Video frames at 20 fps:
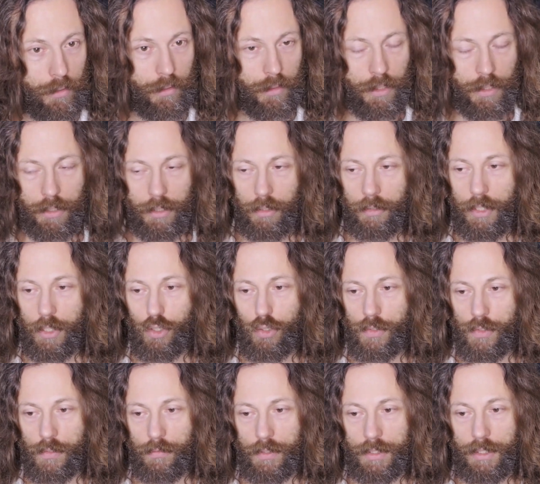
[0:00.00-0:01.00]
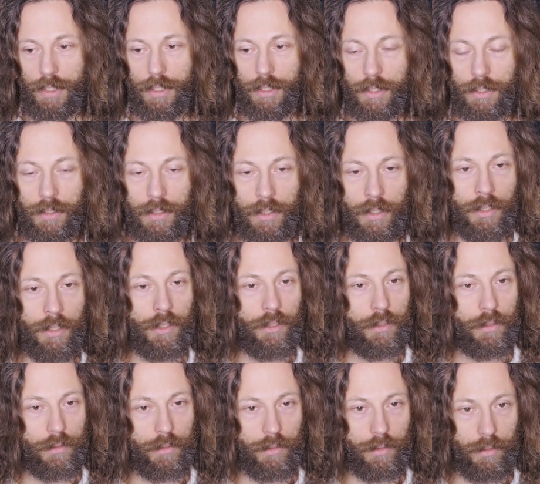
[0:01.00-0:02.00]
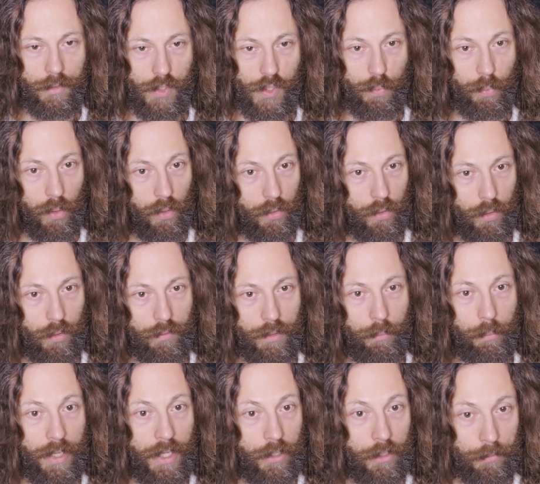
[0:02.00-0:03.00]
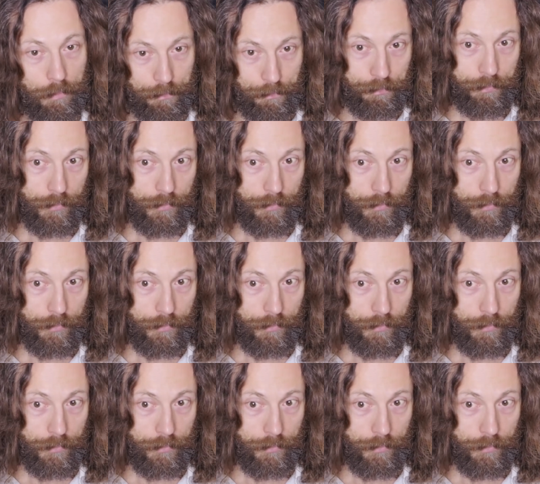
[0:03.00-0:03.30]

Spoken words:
incarnations of Athena spoke of a mare.